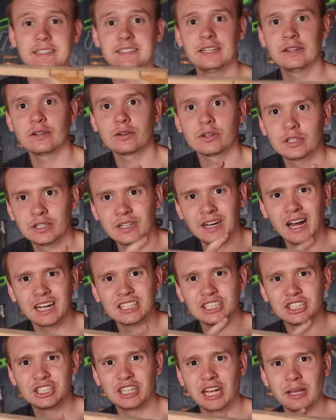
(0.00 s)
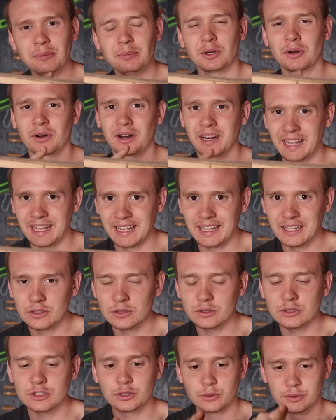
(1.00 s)
is either to not shape your
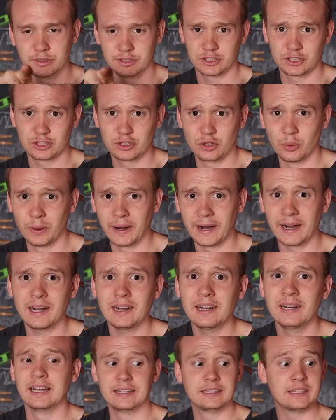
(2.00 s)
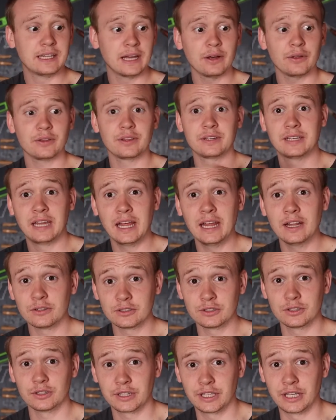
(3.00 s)
handle so it's square until the
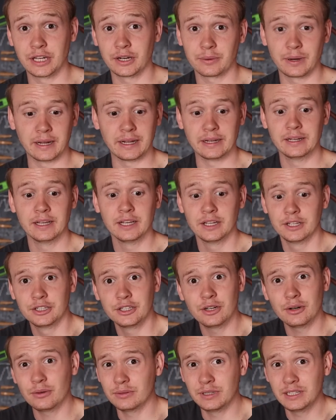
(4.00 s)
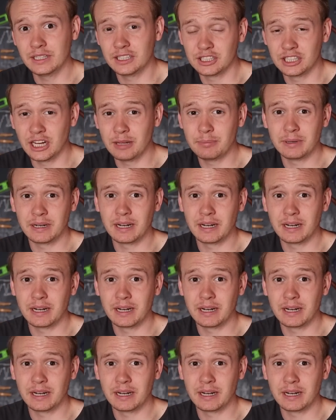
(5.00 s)
tiller's looking great. You don't need to shape